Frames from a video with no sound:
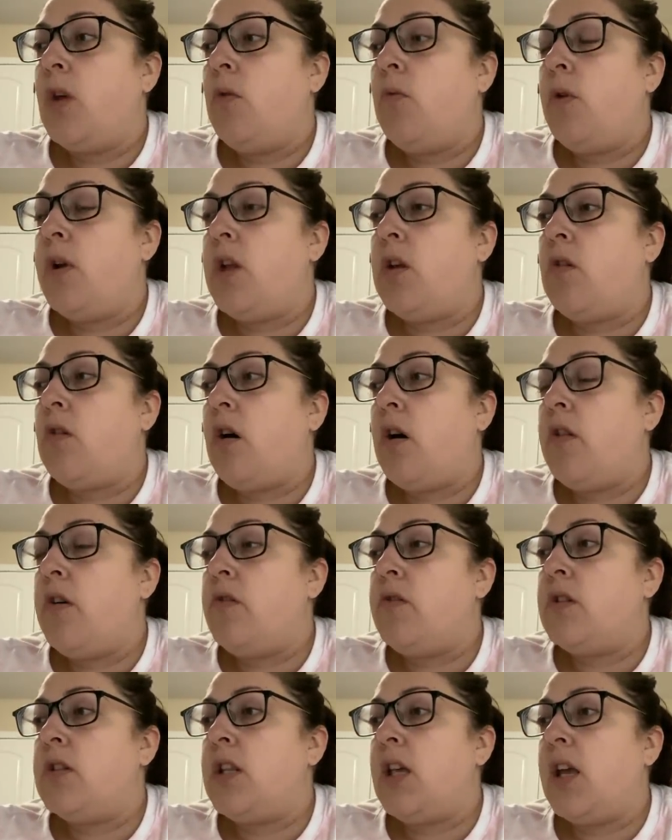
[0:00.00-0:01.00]
what do you call
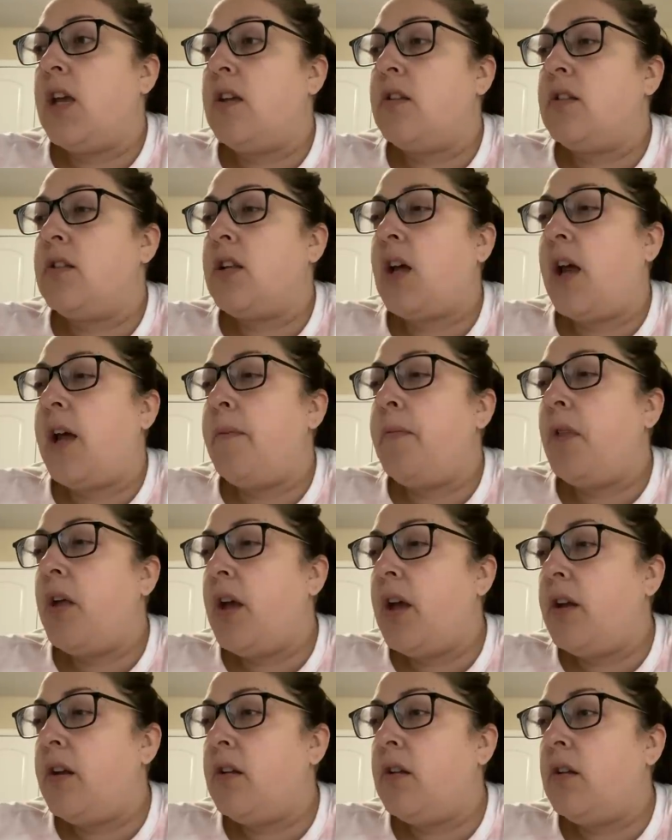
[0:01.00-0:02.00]
those things?
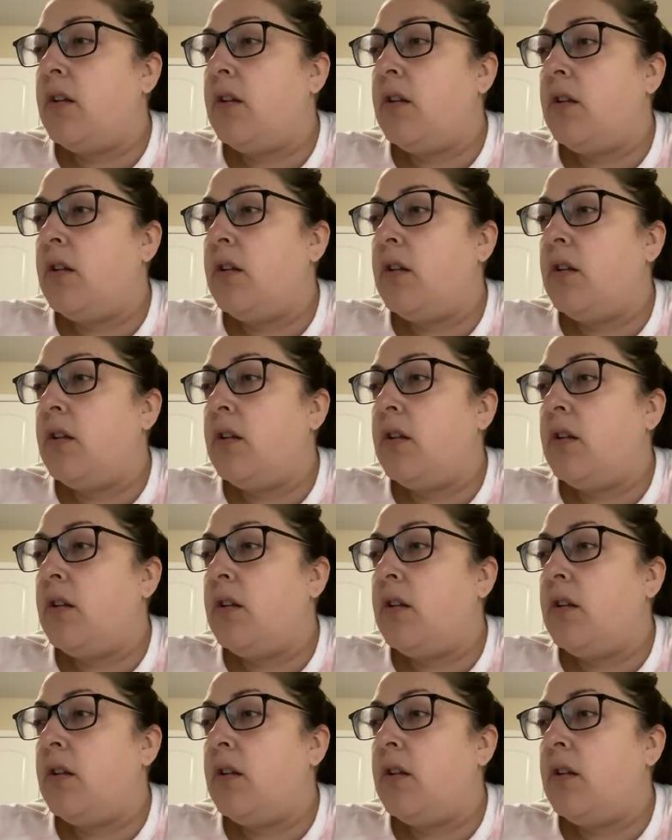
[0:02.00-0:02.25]
Timeline?